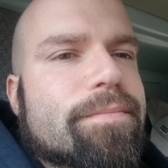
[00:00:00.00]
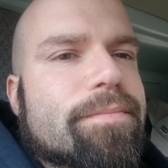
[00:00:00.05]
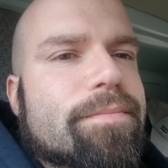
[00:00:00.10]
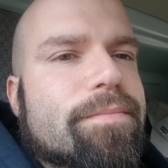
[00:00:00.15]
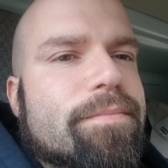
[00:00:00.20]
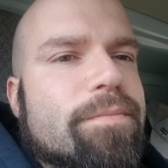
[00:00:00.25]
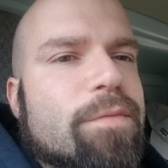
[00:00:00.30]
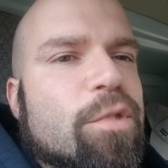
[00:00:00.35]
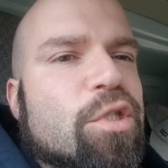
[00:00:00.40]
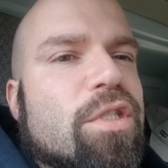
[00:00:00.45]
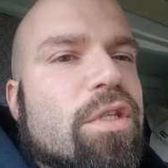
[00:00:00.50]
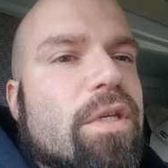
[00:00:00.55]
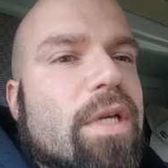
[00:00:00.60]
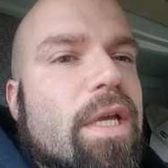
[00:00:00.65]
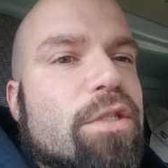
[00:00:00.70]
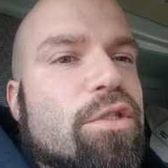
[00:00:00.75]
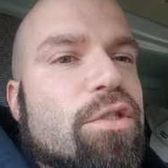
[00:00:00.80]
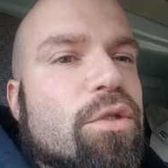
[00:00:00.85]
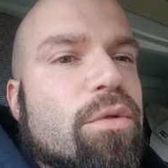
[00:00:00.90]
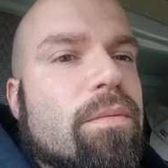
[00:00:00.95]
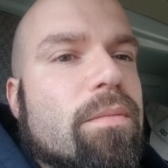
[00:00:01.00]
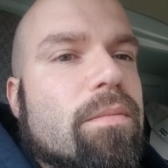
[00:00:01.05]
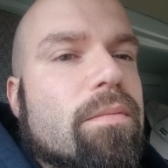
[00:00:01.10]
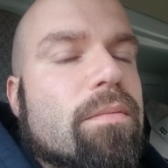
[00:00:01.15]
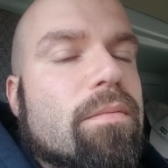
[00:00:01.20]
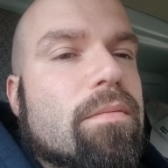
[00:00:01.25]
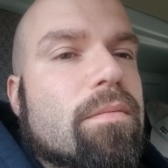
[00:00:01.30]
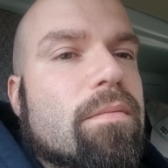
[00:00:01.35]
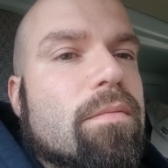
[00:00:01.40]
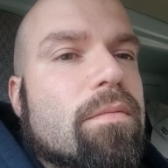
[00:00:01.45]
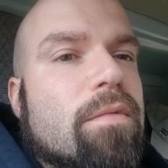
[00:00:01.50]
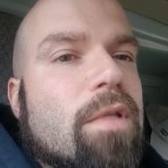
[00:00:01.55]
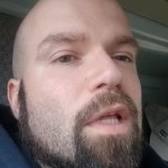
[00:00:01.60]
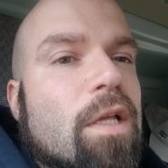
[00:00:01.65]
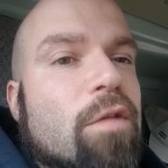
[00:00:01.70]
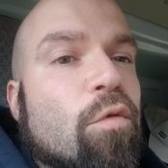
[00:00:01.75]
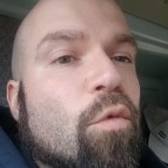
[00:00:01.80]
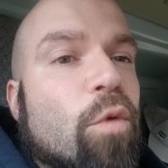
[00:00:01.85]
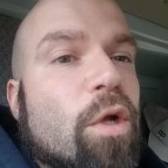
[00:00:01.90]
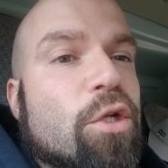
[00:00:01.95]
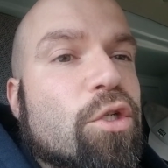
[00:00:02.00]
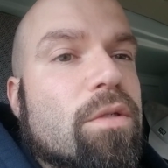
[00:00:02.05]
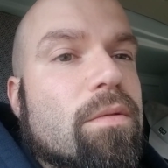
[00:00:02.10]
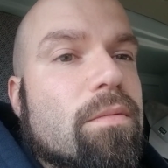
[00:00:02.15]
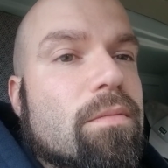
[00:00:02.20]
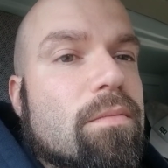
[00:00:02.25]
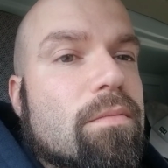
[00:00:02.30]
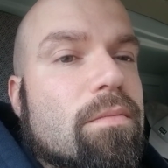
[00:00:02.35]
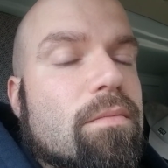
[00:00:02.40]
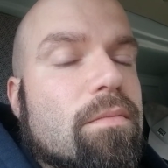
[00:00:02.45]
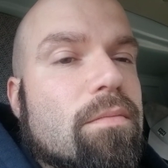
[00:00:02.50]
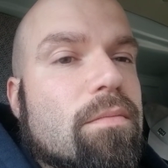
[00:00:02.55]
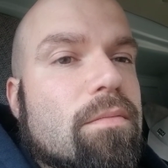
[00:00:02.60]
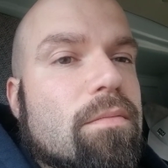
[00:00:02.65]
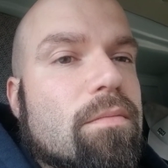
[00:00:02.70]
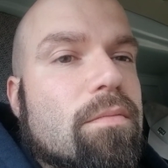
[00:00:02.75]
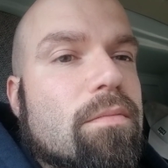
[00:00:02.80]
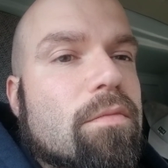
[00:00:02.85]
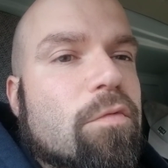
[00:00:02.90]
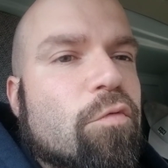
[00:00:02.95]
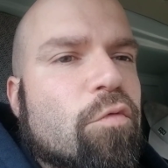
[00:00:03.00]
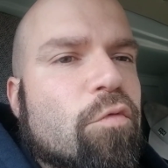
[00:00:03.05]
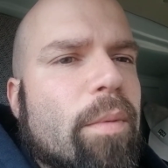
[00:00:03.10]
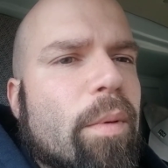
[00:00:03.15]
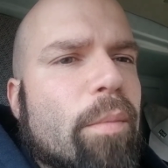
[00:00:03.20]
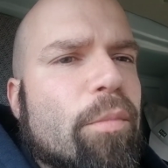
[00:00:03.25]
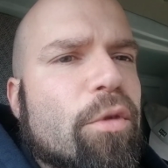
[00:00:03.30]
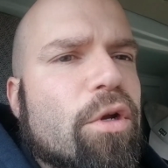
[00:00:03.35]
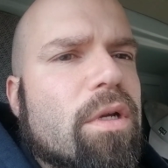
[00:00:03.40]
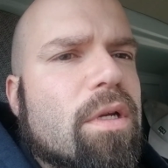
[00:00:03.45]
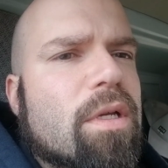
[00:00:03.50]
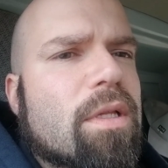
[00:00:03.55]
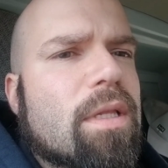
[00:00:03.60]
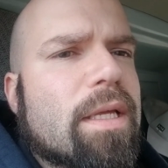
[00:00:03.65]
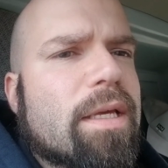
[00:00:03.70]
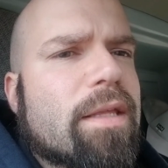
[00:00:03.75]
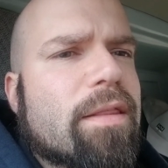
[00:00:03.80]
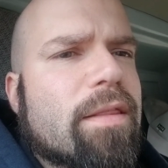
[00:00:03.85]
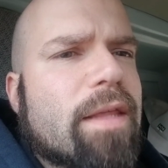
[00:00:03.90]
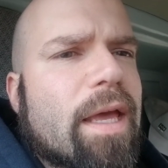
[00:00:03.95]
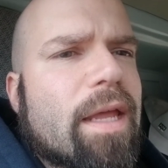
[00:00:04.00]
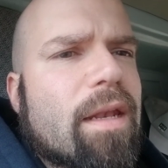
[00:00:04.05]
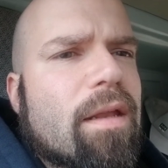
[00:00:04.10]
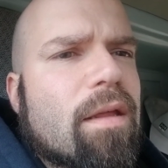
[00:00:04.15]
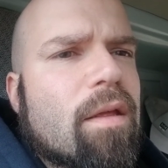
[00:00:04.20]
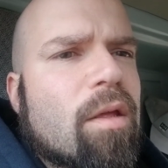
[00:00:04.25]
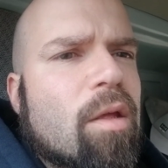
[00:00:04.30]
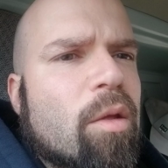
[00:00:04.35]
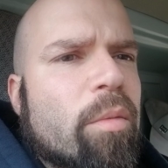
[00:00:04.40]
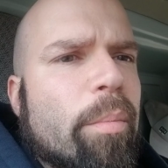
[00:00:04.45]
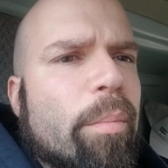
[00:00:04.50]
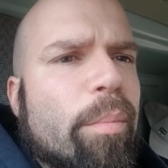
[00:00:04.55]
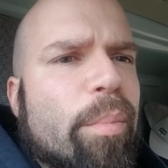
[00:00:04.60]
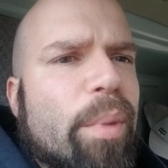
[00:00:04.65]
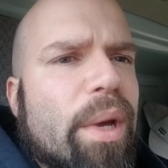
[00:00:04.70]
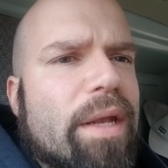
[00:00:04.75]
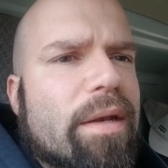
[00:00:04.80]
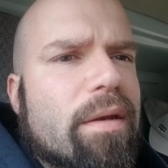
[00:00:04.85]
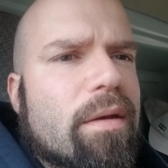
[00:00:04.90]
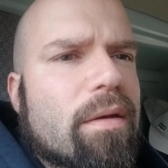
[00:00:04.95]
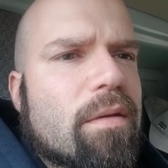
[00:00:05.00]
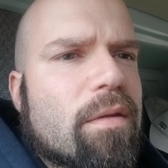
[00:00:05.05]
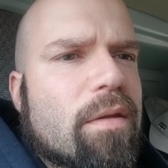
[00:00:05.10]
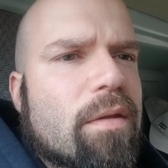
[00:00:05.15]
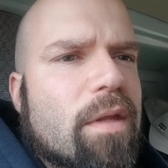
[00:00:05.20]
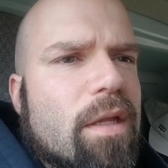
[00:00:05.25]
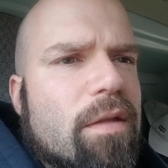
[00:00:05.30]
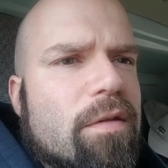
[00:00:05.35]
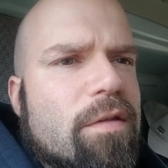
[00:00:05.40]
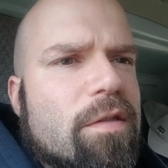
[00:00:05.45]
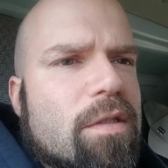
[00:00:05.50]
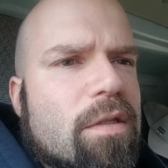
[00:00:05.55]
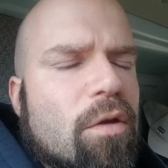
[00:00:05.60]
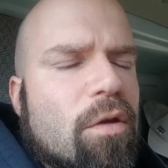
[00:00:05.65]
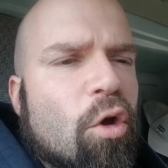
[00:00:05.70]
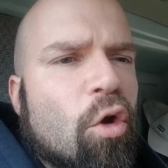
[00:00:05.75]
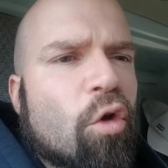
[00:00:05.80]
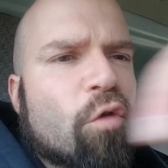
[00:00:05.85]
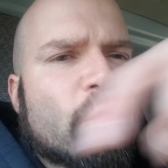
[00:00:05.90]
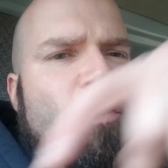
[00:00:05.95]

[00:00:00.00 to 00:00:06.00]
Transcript: we'll see you guys soon. Thanks for watching. Remember to click that button that's over